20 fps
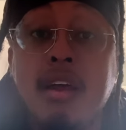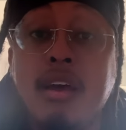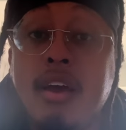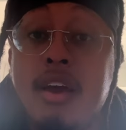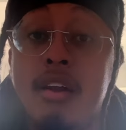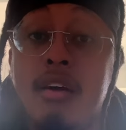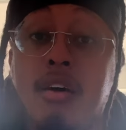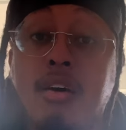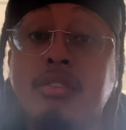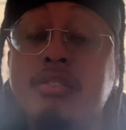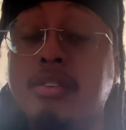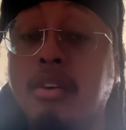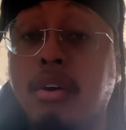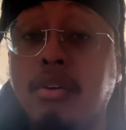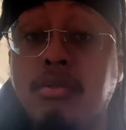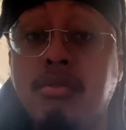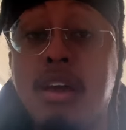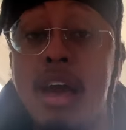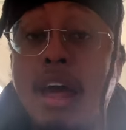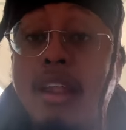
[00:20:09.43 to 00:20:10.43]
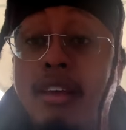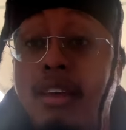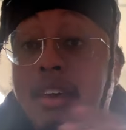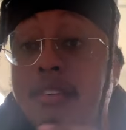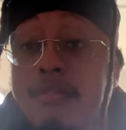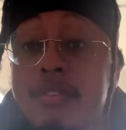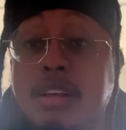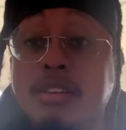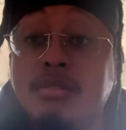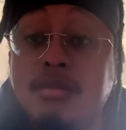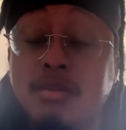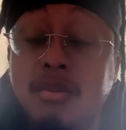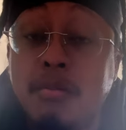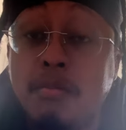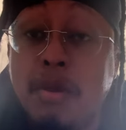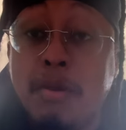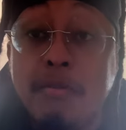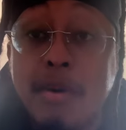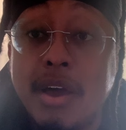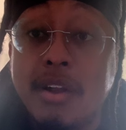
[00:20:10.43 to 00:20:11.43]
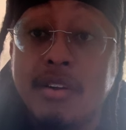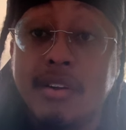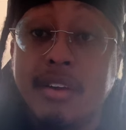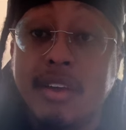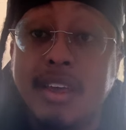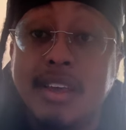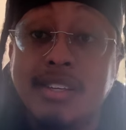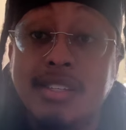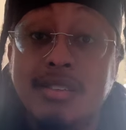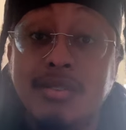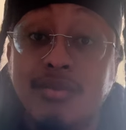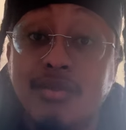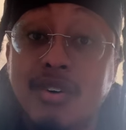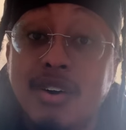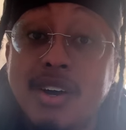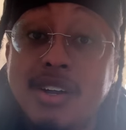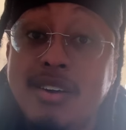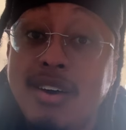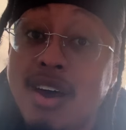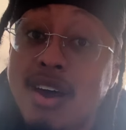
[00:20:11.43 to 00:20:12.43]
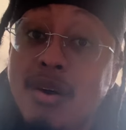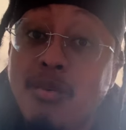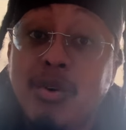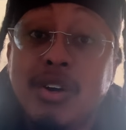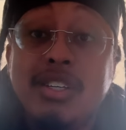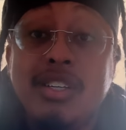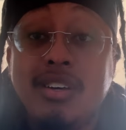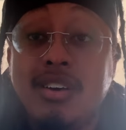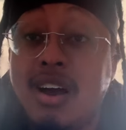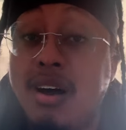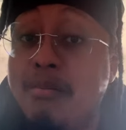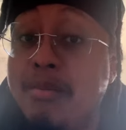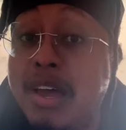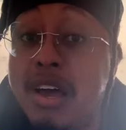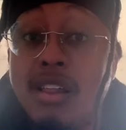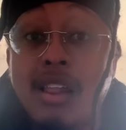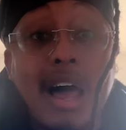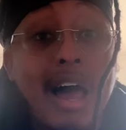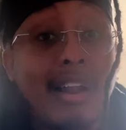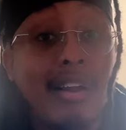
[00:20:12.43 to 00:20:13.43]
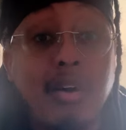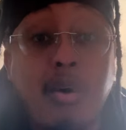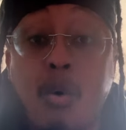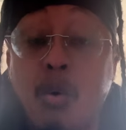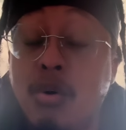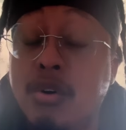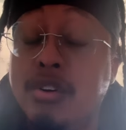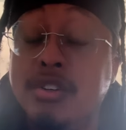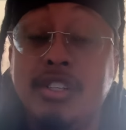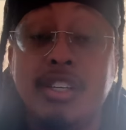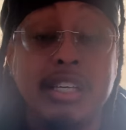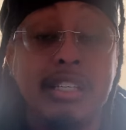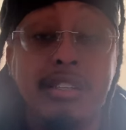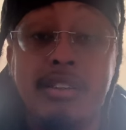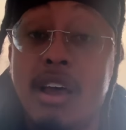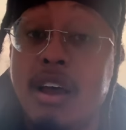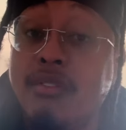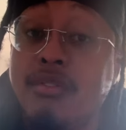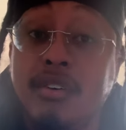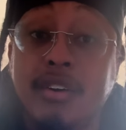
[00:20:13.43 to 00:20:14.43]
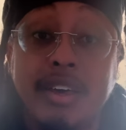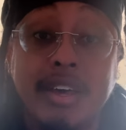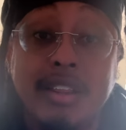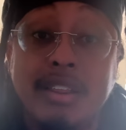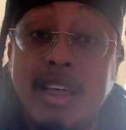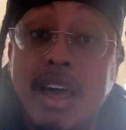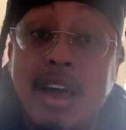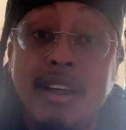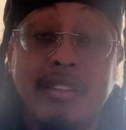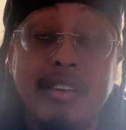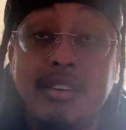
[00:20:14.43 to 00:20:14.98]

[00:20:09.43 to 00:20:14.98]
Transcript: And also, you got to convince him to be better against the run, which, I mean, a lot of corners just never get that.